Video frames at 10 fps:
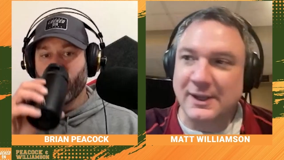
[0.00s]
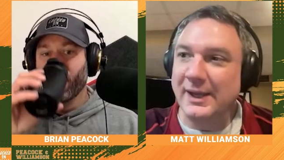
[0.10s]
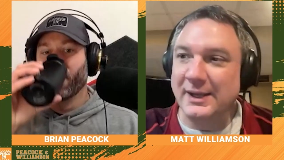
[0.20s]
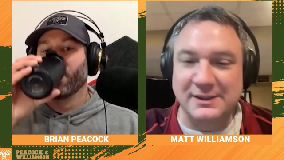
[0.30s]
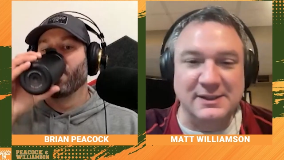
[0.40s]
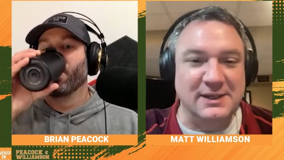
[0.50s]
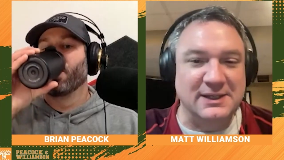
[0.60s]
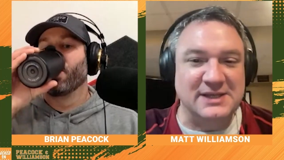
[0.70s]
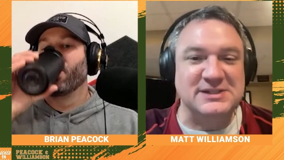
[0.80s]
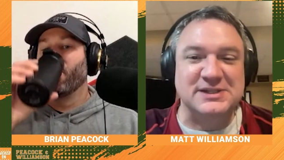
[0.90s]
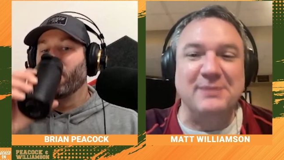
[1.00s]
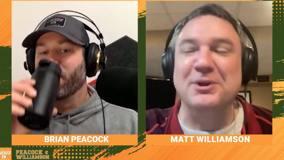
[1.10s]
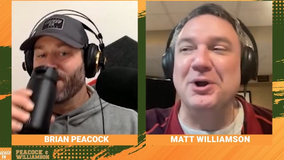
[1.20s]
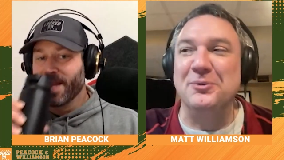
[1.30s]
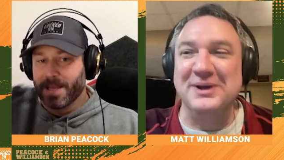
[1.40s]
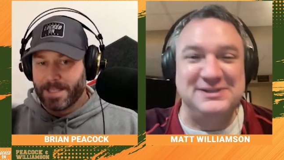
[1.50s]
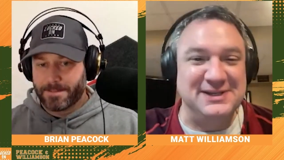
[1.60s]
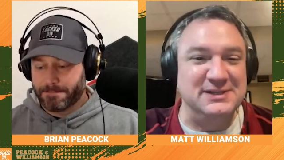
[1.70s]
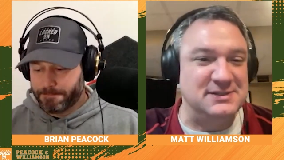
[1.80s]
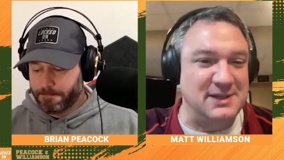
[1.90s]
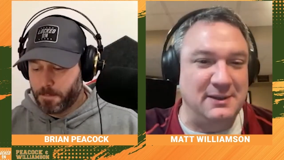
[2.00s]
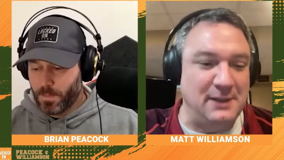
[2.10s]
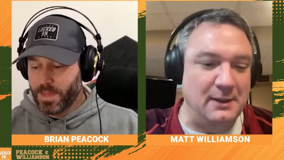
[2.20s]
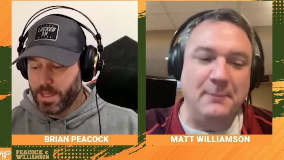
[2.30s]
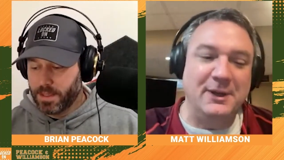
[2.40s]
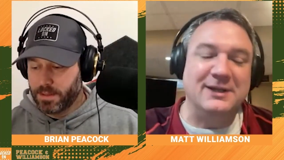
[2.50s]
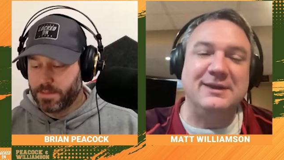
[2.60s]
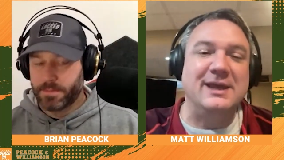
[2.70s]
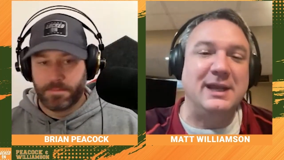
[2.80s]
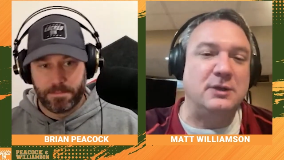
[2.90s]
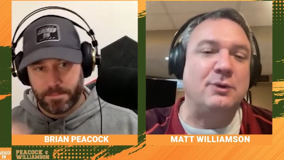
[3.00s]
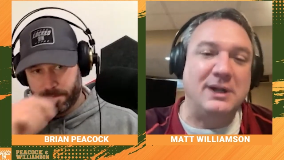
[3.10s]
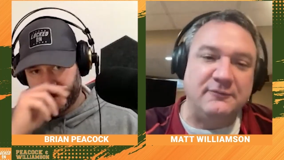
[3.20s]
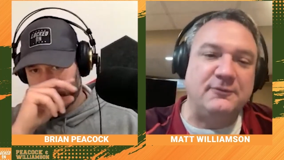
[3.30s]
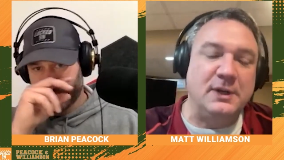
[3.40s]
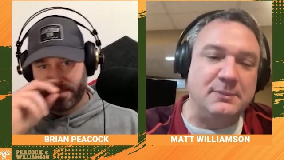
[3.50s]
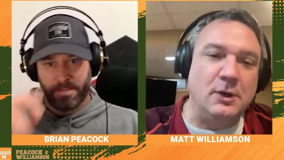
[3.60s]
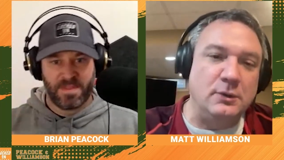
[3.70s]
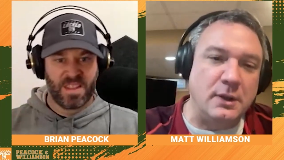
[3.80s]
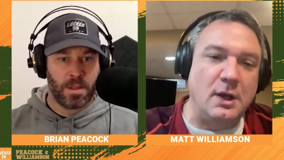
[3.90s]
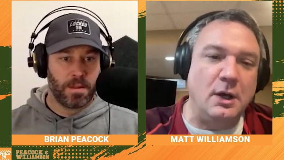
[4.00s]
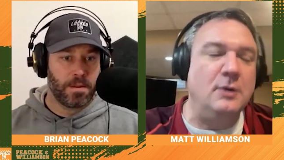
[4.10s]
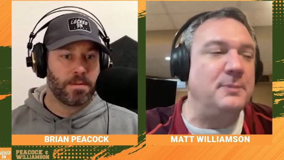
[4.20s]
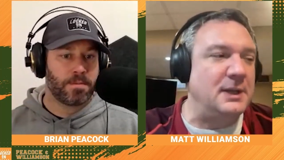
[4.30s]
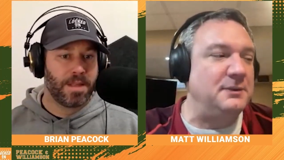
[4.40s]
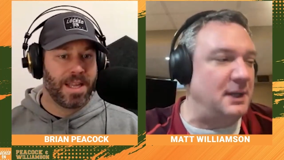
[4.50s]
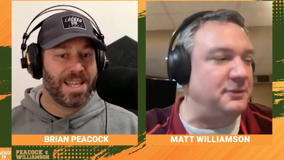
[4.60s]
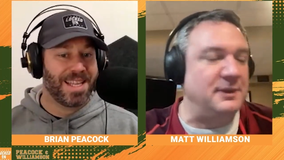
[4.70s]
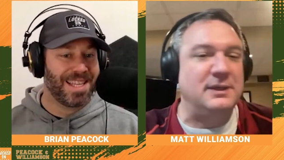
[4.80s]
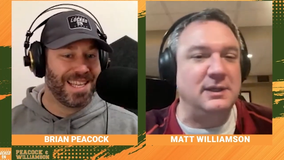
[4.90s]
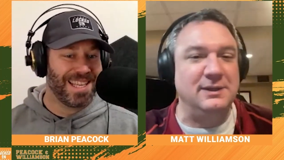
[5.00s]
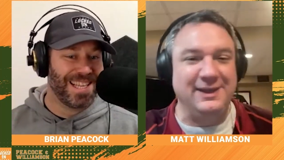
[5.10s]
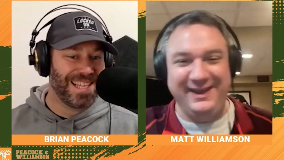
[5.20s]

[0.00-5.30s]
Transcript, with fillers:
Speaker 1: and he, I guess he's come a long way since. I, am not going to take any credit for him going to the hall, but I, I think he.